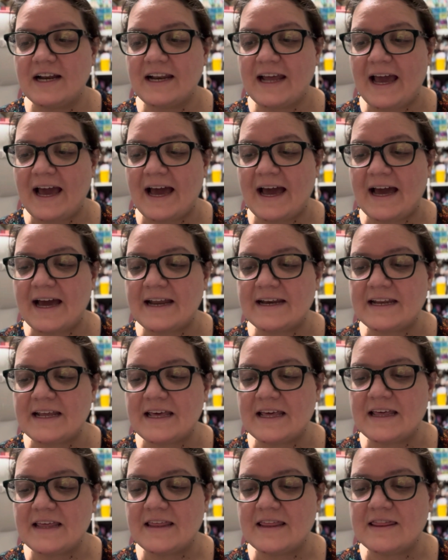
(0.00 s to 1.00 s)
had
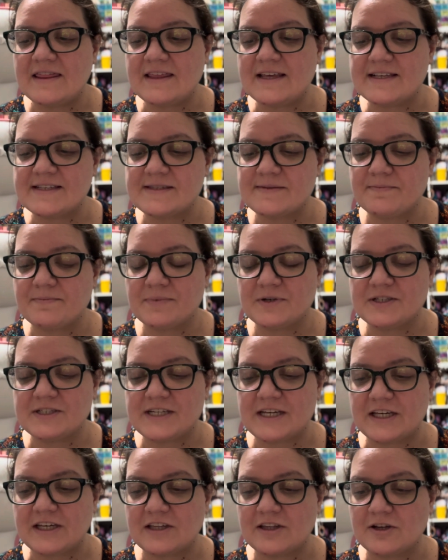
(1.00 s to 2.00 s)
this
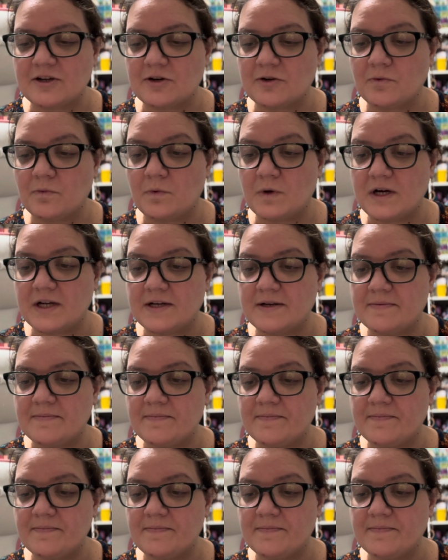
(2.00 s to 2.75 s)
particular one,